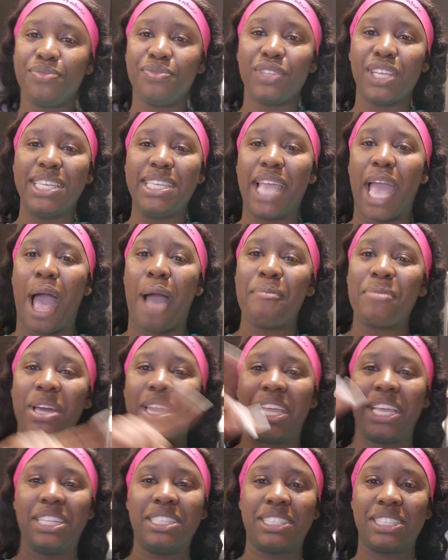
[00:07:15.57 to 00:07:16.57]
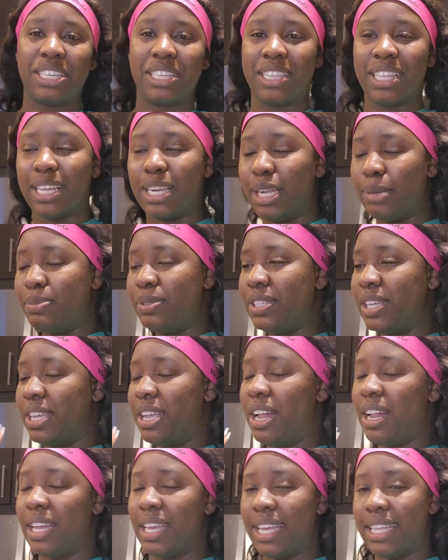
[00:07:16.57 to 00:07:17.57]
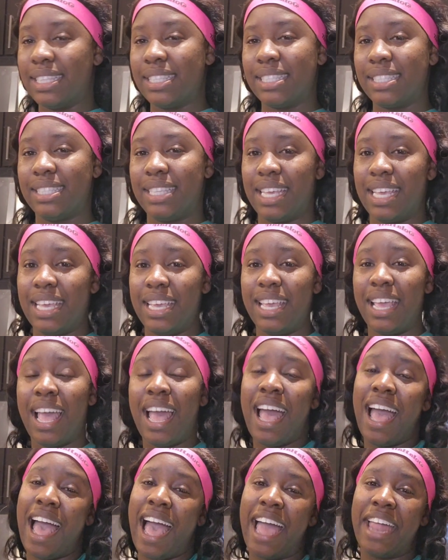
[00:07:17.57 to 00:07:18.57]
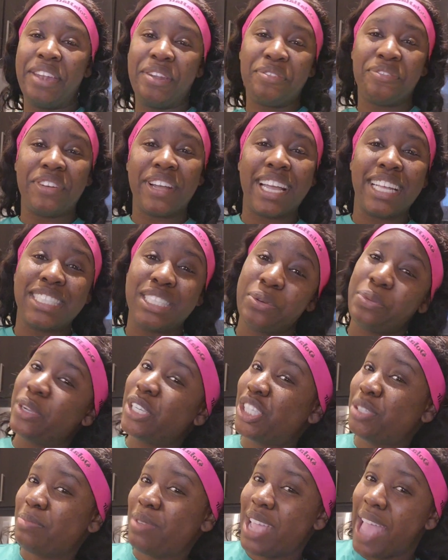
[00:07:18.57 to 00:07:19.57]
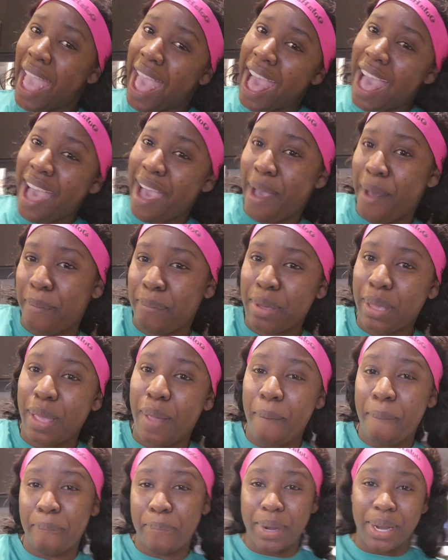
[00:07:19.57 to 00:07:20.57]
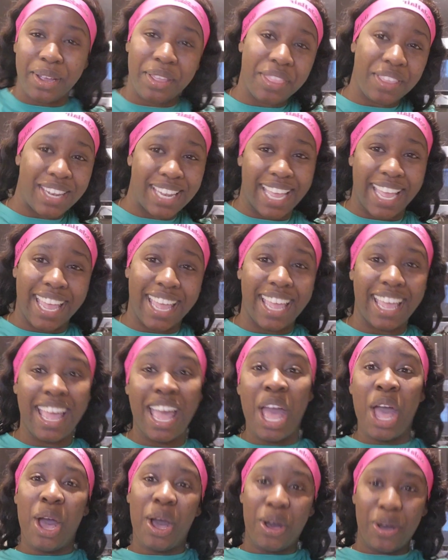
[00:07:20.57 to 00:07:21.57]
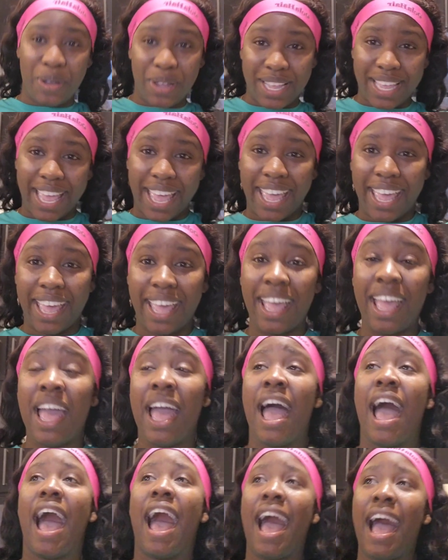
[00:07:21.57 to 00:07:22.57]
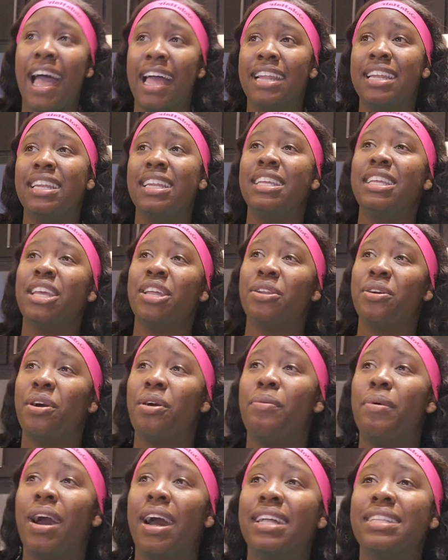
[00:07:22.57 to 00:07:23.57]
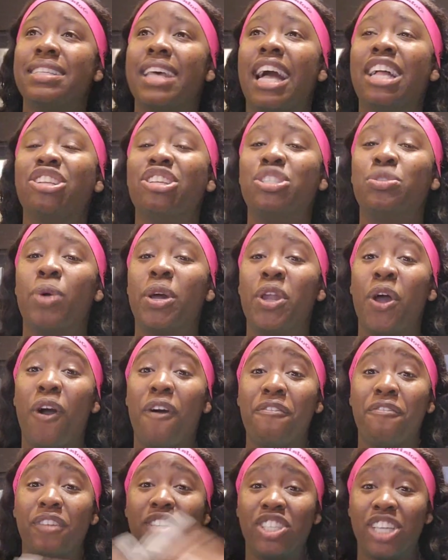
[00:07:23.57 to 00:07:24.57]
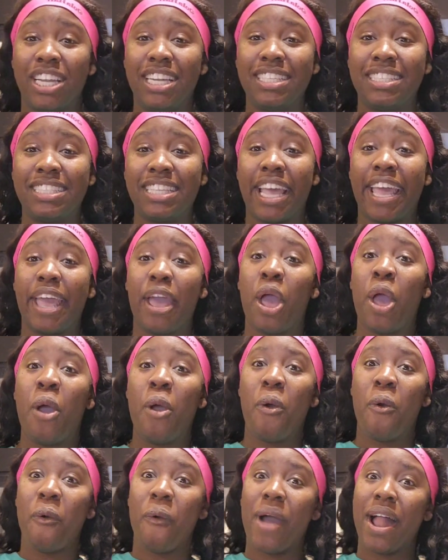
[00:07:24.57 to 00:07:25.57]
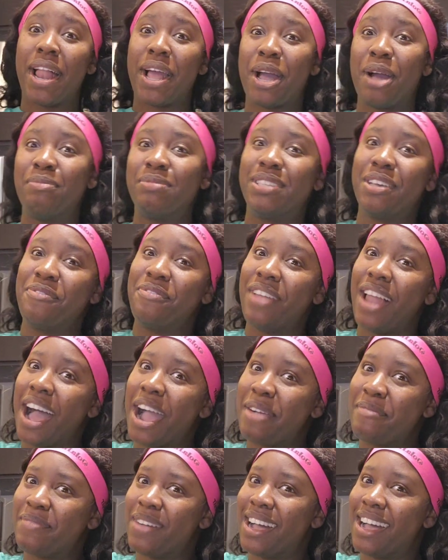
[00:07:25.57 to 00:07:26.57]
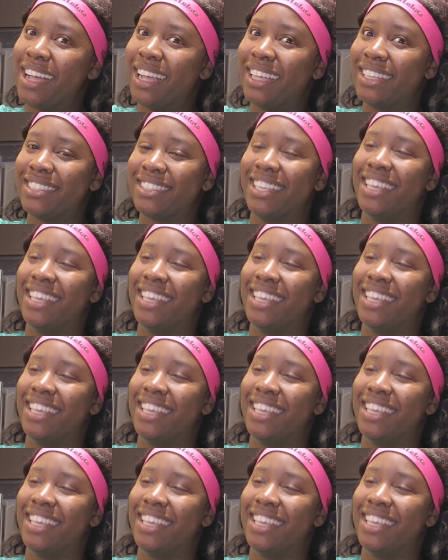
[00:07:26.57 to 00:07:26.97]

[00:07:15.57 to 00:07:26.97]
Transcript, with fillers: yeah, I'm gonna insert the clip so y'all can see. And don't forget to wish me a happy birthday, okay? And you know what? I just wanna officially say, welcome to Vlogmas!